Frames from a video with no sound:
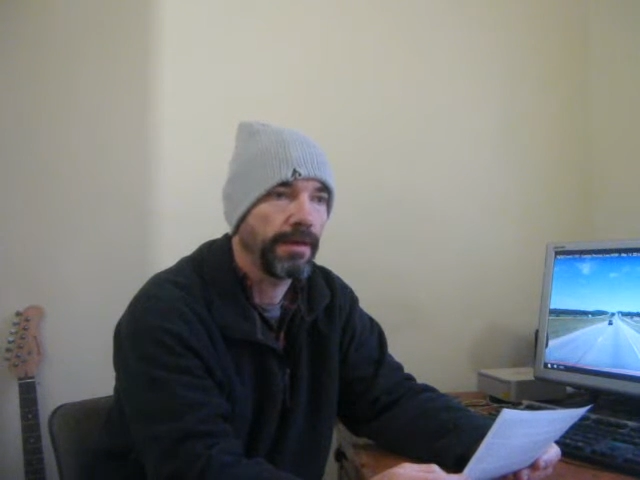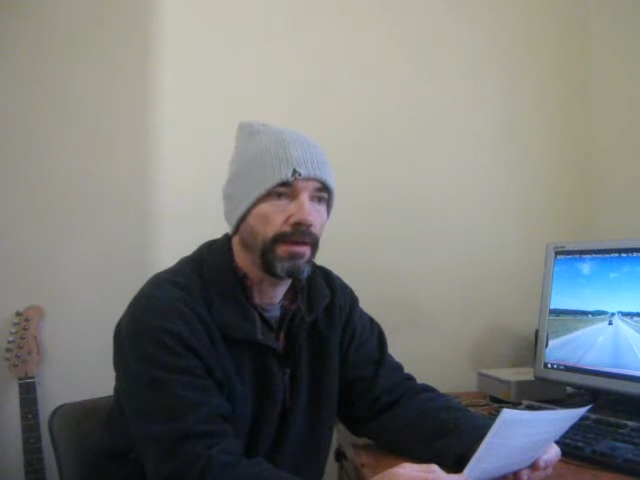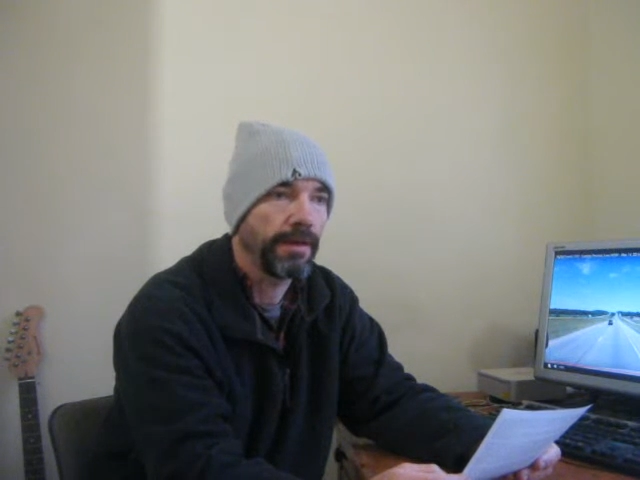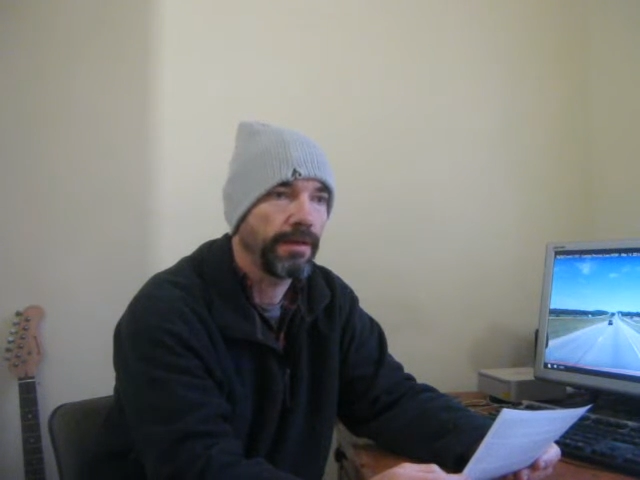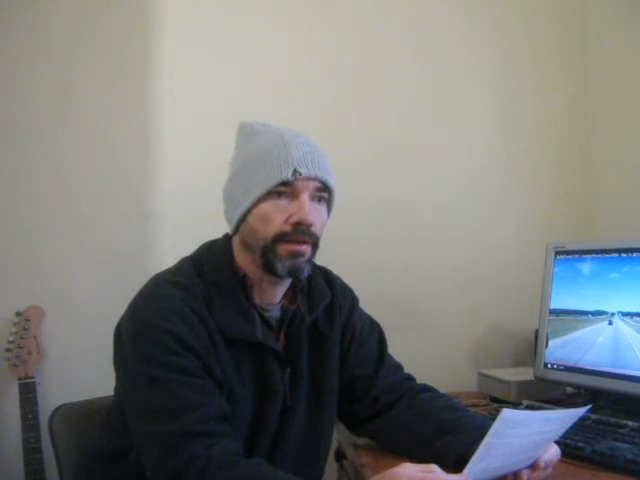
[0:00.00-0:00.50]

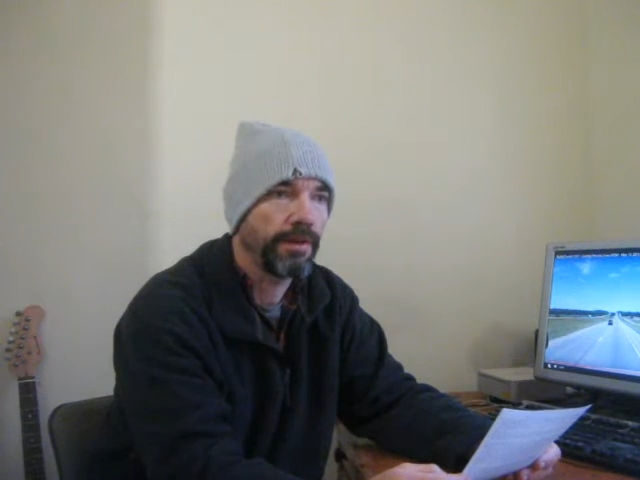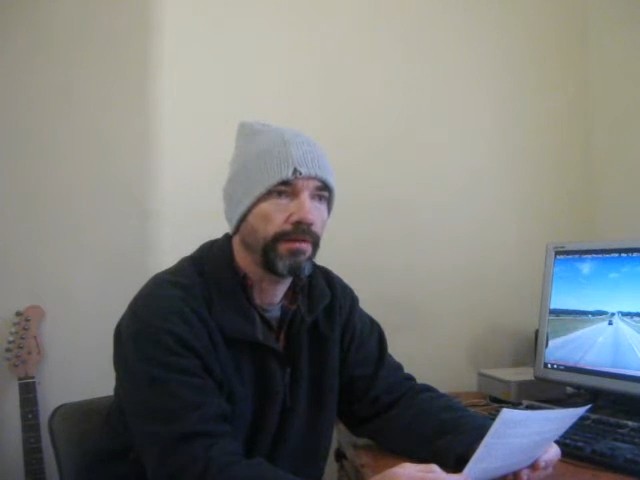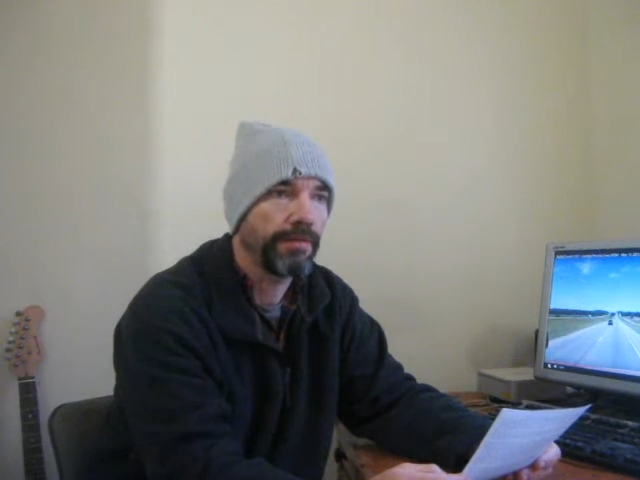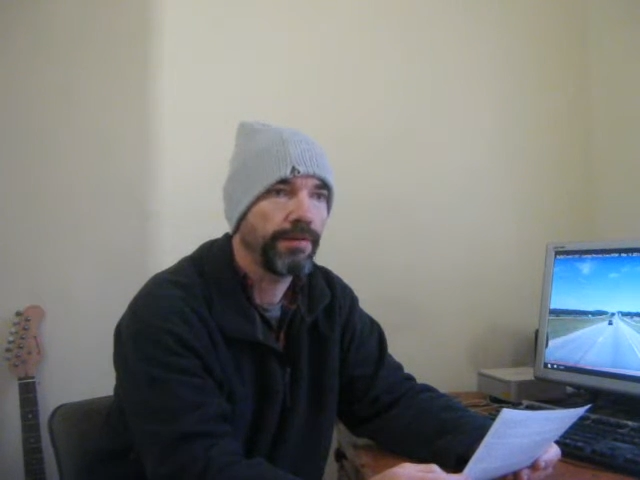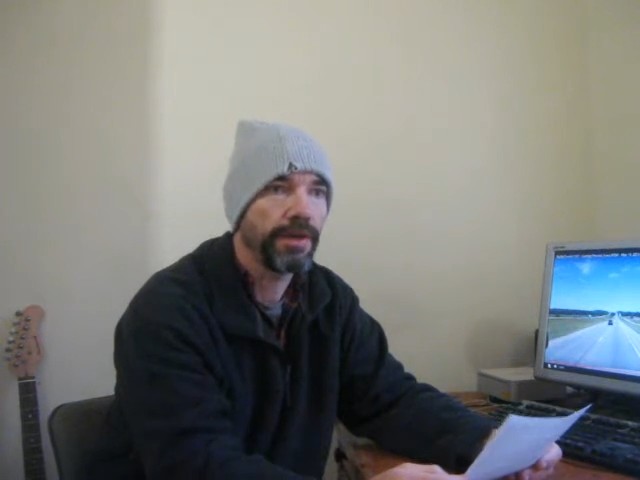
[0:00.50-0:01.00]
a lot of
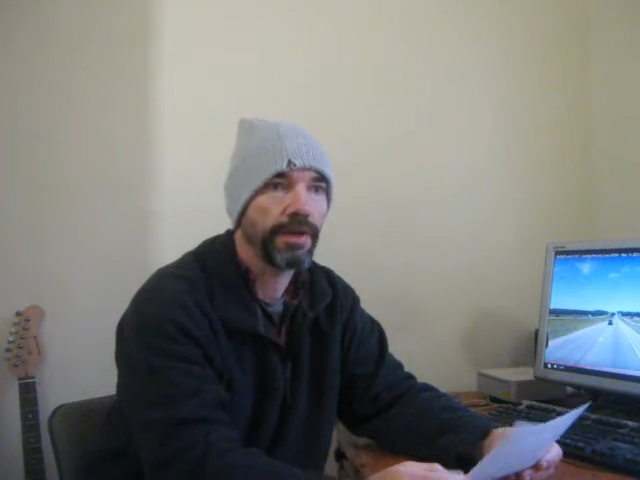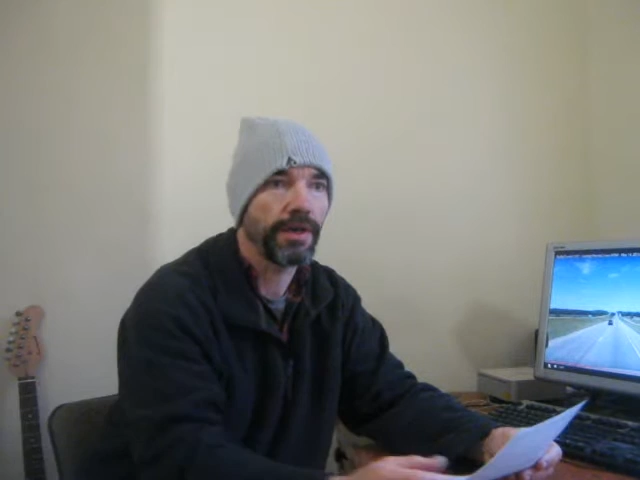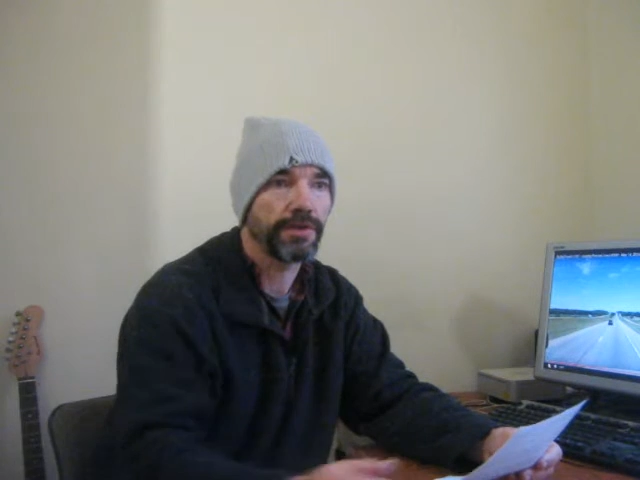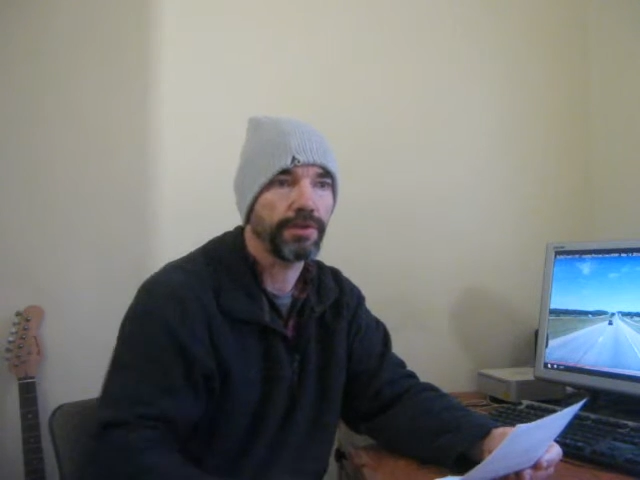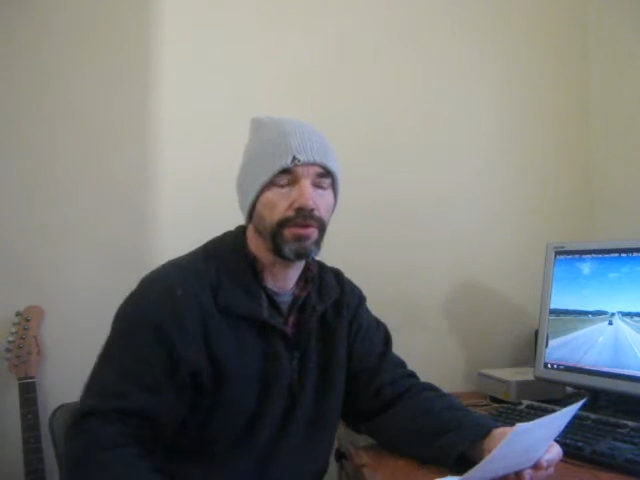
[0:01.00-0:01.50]
the
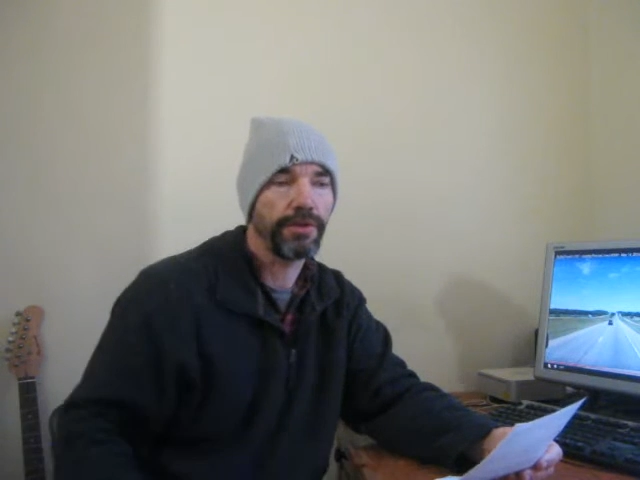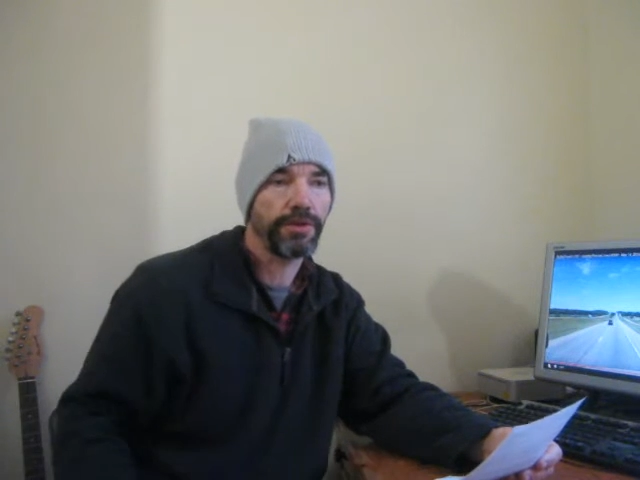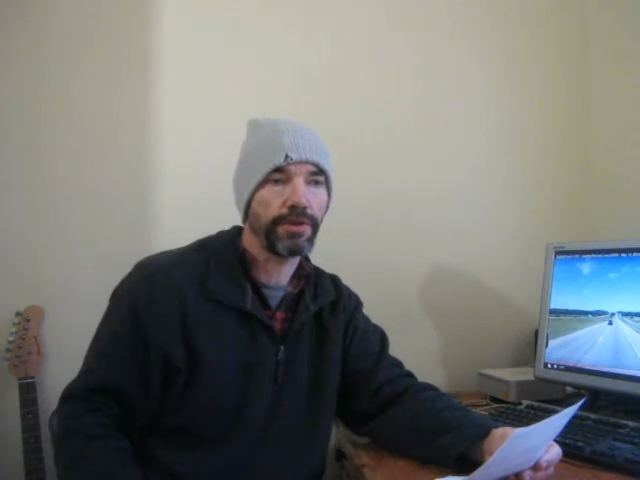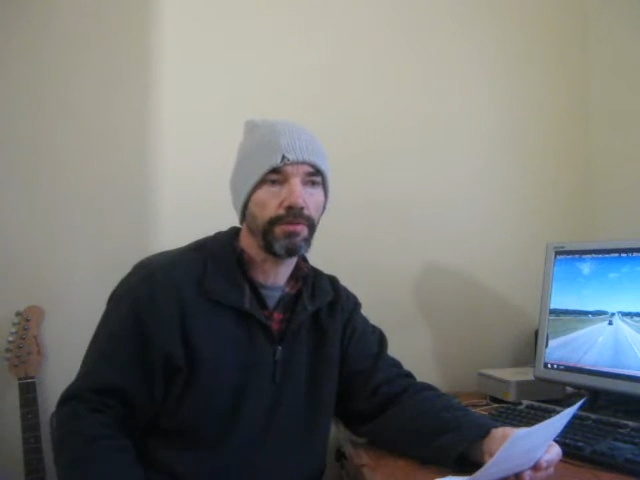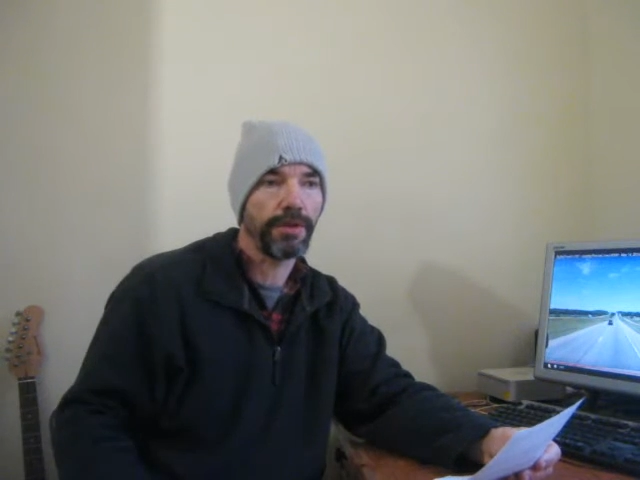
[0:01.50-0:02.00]
videos on YouTube,